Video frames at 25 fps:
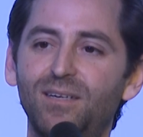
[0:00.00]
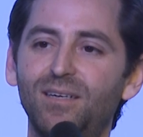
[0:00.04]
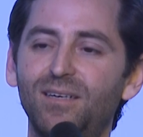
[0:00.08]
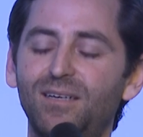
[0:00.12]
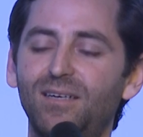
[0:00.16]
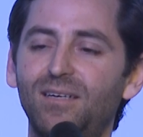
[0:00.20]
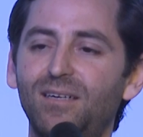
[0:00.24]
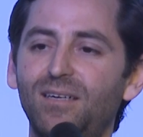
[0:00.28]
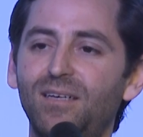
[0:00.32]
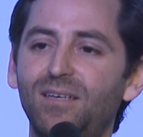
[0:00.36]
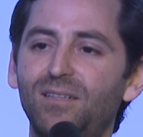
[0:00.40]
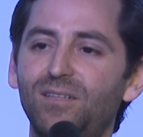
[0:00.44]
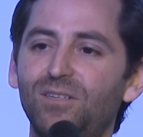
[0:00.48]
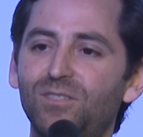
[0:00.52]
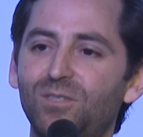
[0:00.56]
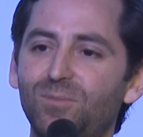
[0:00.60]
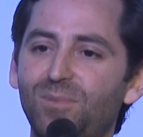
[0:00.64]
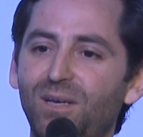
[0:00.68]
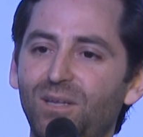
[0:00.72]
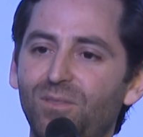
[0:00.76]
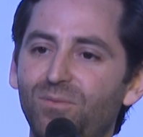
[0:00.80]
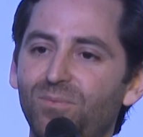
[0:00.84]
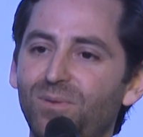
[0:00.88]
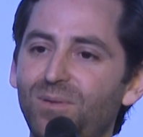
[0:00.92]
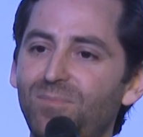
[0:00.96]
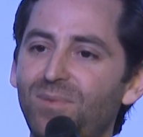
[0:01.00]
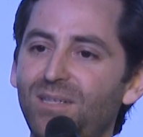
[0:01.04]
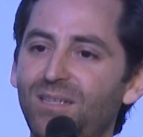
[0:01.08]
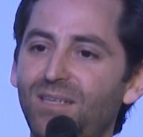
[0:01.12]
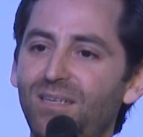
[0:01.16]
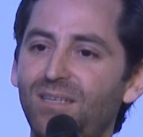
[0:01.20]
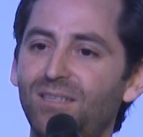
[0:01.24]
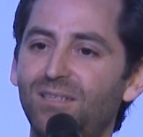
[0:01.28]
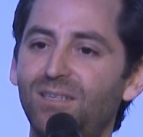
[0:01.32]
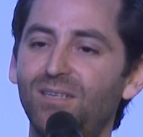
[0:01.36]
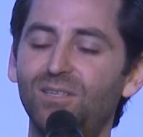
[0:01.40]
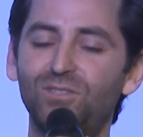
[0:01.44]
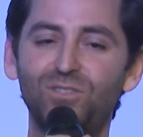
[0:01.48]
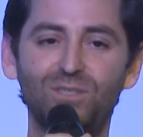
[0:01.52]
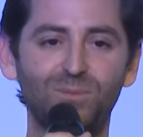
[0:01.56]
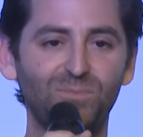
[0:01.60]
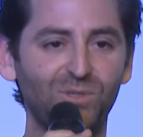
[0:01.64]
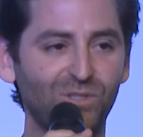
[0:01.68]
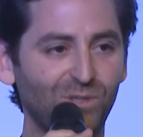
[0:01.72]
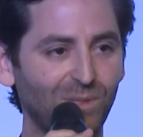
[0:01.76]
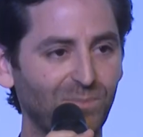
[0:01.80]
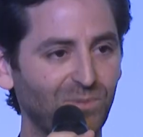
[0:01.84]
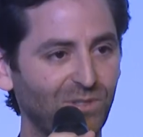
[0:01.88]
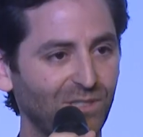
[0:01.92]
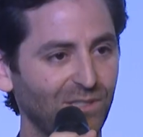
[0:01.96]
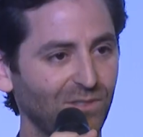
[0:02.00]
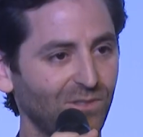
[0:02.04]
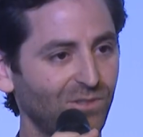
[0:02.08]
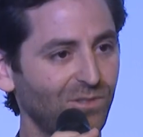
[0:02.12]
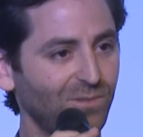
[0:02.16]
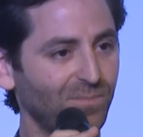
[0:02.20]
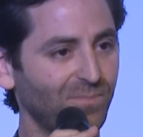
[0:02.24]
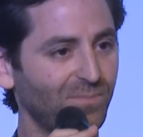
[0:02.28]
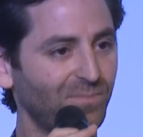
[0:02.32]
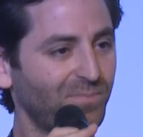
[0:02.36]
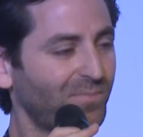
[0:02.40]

And there's about 3 million subscriptions.